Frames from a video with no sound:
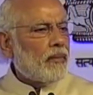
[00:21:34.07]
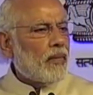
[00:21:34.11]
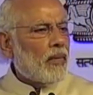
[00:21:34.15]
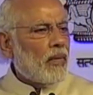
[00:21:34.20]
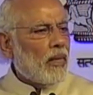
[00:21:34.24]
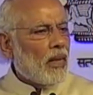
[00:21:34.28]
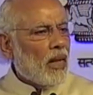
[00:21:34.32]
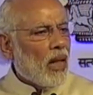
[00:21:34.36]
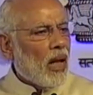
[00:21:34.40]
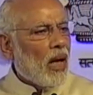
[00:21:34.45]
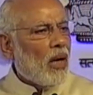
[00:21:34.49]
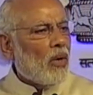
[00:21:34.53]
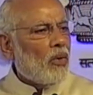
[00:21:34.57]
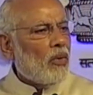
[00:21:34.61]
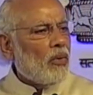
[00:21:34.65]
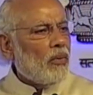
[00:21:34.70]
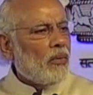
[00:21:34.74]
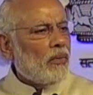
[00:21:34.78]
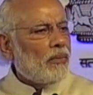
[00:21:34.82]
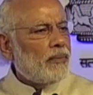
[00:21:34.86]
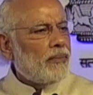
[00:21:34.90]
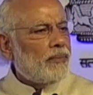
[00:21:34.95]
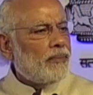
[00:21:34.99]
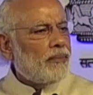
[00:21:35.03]
Now,
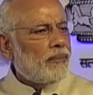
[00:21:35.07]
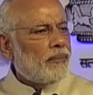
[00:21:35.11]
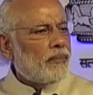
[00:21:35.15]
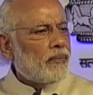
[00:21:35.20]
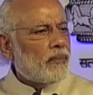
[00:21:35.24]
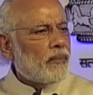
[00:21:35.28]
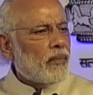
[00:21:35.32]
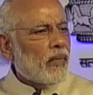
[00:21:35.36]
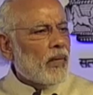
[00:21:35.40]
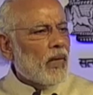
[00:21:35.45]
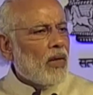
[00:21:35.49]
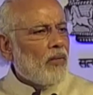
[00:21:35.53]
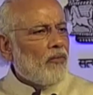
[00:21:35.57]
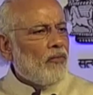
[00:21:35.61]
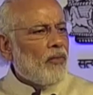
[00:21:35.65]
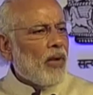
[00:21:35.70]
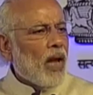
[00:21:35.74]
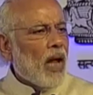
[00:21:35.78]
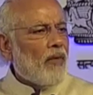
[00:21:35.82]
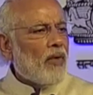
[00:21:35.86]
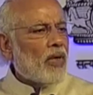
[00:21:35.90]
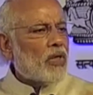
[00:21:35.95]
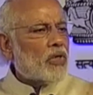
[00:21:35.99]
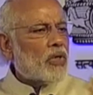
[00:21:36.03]
we
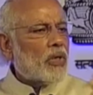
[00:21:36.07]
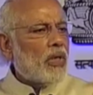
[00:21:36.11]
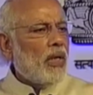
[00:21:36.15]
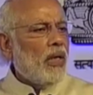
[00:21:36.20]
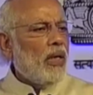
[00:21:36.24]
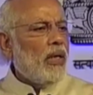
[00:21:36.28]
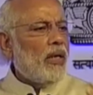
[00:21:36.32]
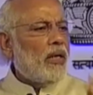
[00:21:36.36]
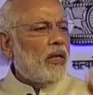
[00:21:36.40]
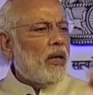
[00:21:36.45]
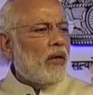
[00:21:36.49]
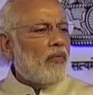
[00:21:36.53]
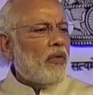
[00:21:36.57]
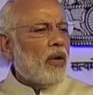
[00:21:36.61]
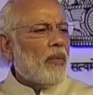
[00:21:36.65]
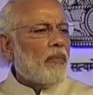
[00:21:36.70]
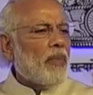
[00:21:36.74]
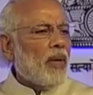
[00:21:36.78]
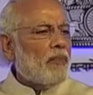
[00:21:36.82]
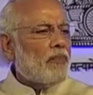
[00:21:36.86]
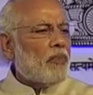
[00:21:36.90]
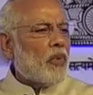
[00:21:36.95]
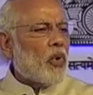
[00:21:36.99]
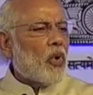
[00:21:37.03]
have a skill
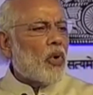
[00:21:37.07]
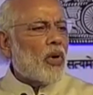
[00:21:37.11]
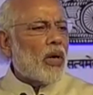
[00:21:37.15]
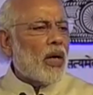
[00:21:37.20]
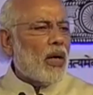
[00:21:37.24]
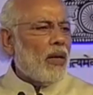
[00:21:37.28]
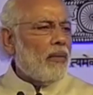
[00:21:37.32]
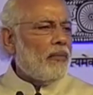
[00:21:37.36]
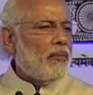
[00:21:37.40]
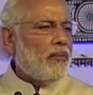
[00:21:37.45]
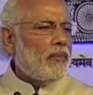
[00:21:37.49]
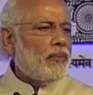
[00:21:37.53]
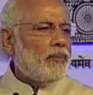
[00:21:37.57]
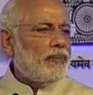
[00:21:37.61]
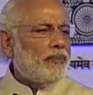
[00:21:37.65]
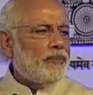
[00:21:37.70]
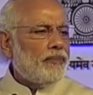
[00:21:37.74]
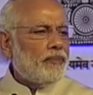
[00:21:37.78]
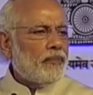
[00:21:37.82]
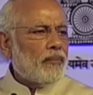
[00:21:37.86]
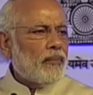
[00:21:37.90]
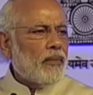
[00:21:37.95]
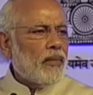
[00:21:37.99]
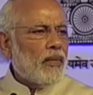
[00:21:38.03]
development program
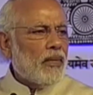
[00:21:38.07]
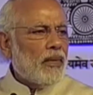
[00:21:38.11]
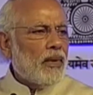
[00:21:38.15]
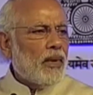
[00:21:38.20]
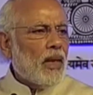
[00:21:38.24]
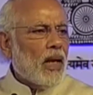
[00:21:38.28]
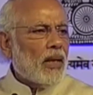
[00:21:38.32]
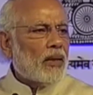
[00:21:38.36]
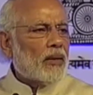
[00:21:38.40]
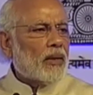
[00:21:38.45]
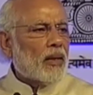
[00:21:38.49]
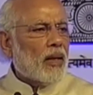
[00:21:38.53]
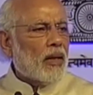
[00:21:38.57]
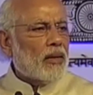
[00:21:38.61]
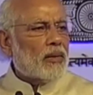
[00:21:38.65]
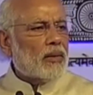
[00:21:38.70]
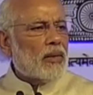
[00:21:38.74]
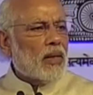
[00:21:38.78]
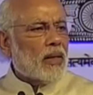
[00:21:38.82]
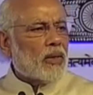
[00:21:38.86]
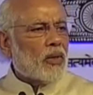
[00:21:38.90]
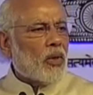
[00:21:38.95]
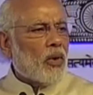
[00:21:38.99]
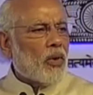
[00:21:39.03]
that cuts
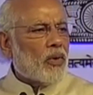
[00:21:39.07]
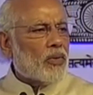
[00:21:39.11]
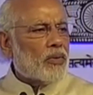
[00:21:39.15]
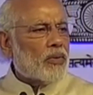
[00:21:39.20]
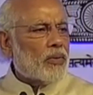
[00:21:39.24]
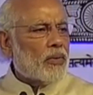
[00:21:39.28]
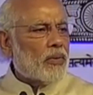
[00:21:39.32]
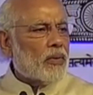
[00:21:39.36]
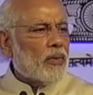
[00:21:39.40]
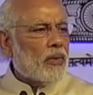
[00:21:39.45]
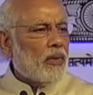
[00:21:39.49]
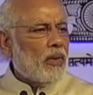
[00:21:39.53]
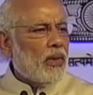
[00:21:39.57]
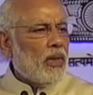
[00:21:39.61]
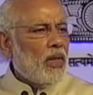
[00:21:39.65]
across